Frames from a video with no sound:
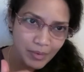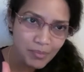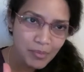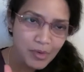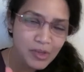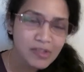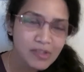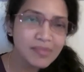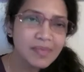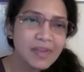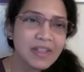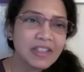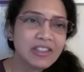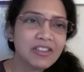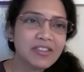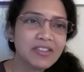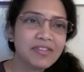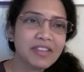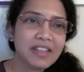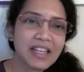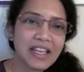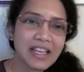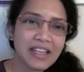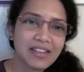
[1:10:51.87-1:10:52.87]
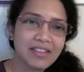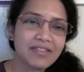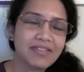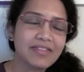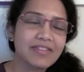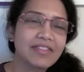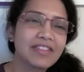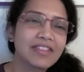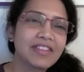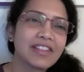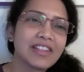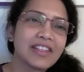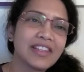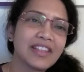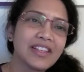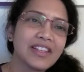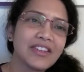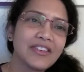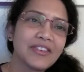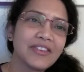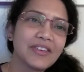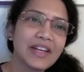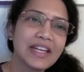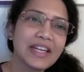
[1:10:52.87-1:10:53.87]
movement of life,
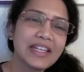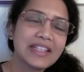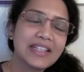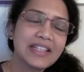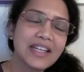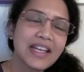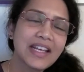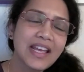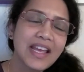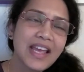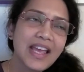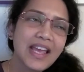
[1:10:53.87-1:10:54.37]
right?